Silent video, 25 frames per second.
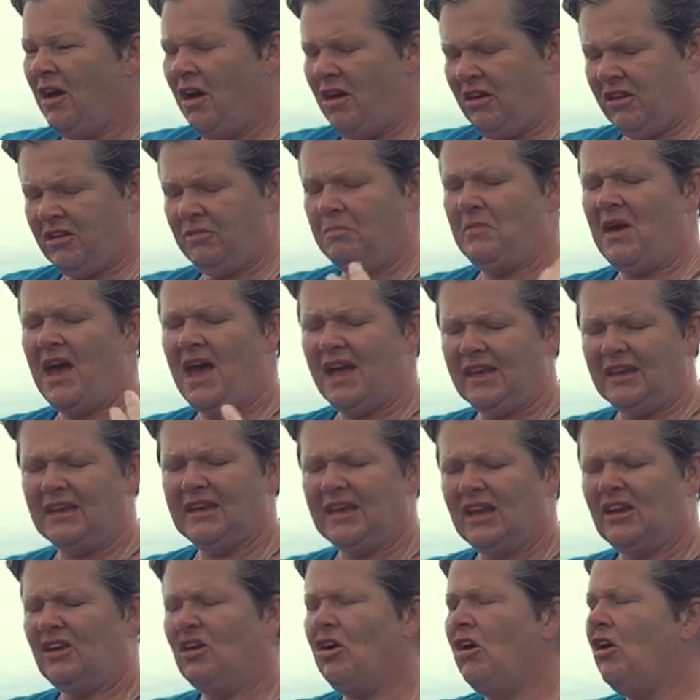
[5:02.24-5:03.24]
Och man,
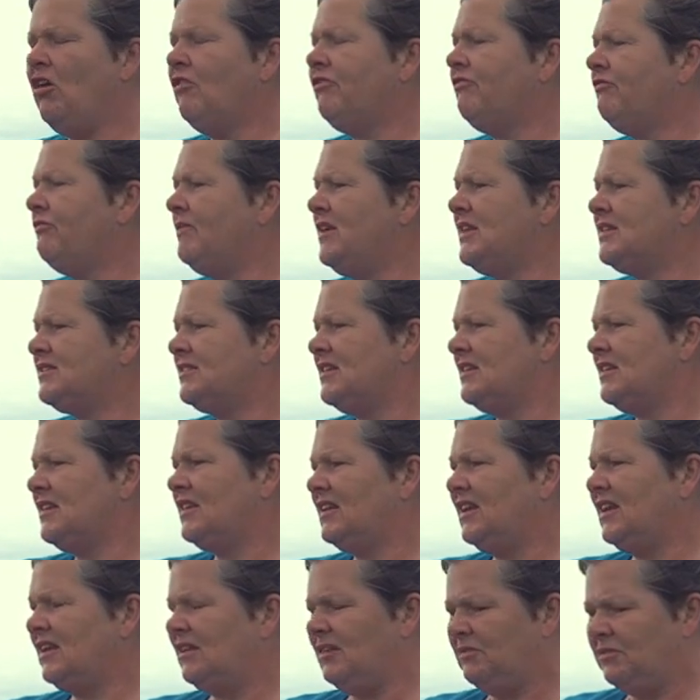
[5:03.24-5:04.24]
get off me, said
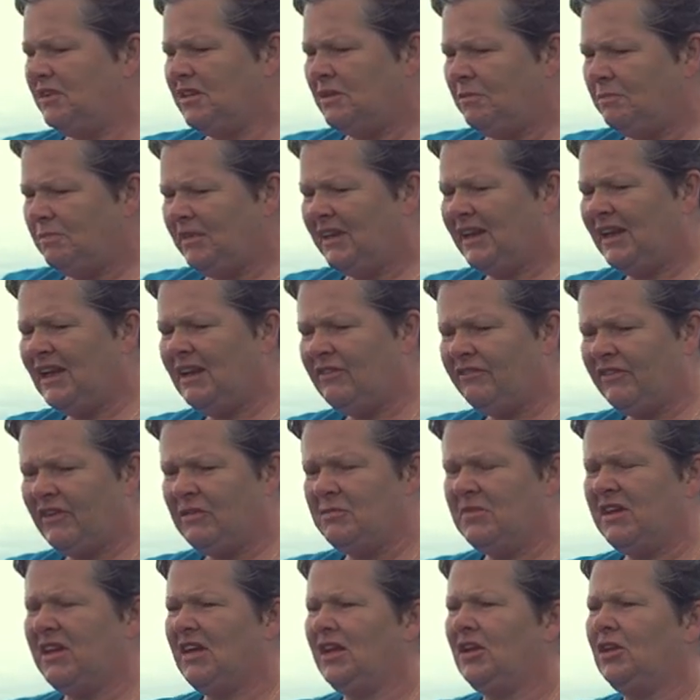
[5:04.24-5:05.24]
Neil, will you be
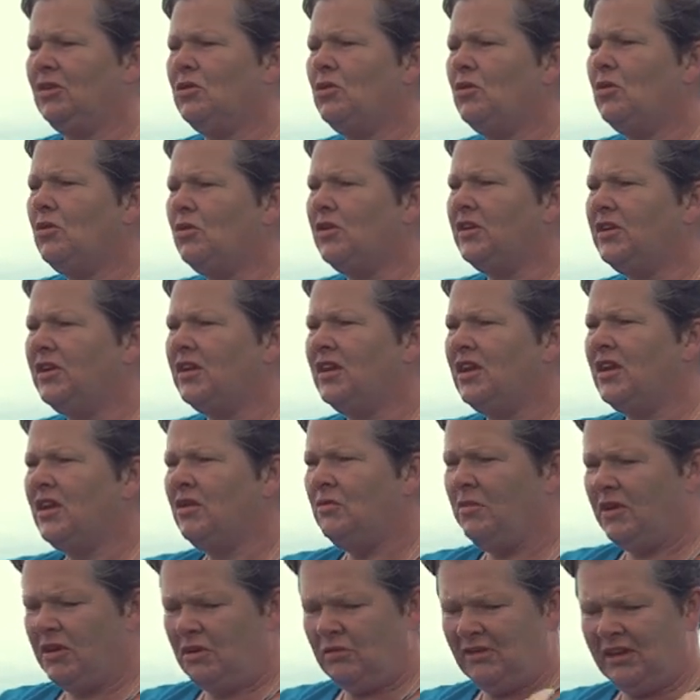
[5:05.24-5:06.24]
leaving me alone?
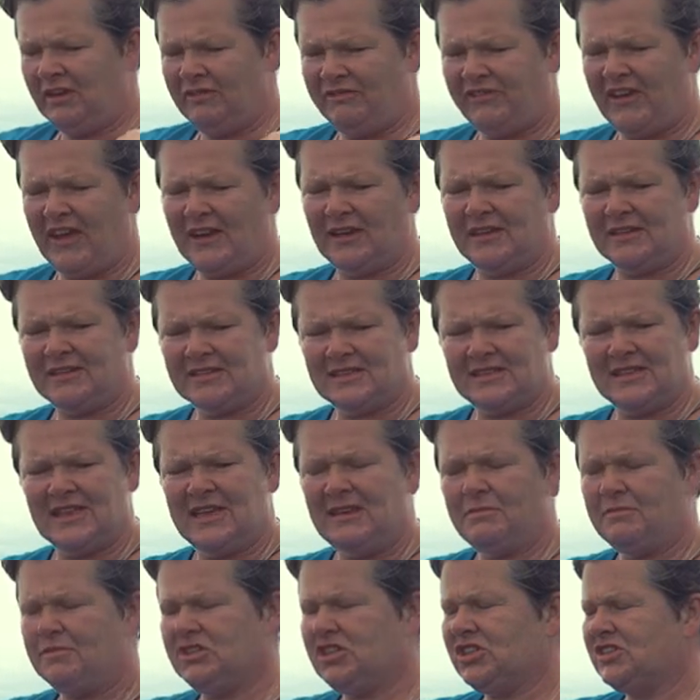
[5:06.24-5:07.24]
We only fell
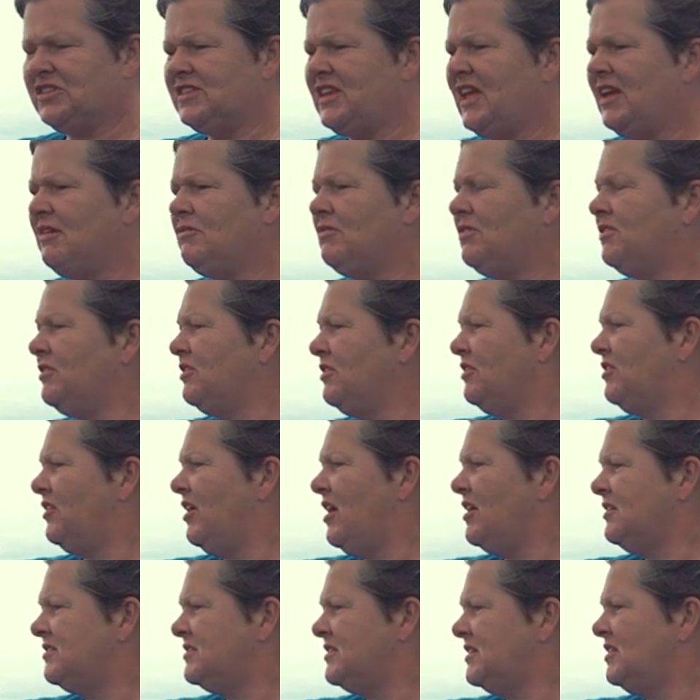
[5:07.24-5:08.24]
asleep just now on the
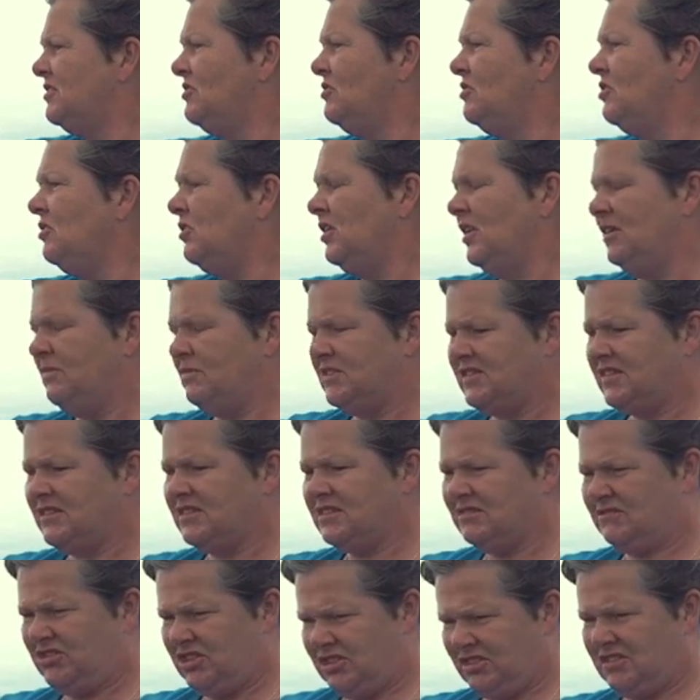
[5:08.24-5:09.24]
grassy knoll. I was
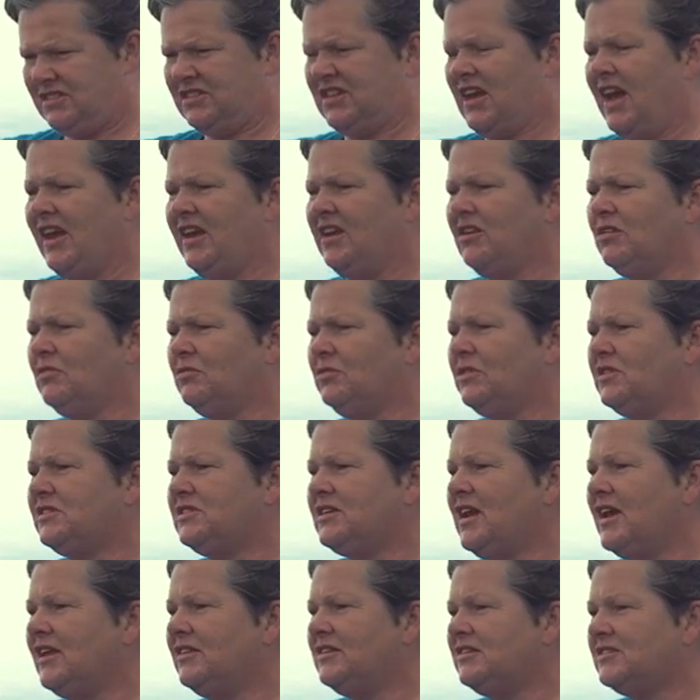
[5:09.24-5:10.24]
just tired with the
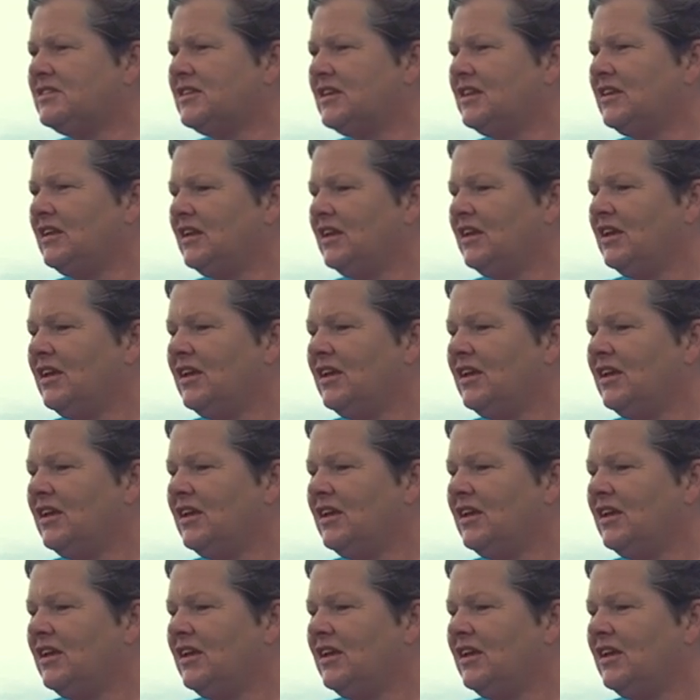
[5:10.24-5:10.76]
dancing.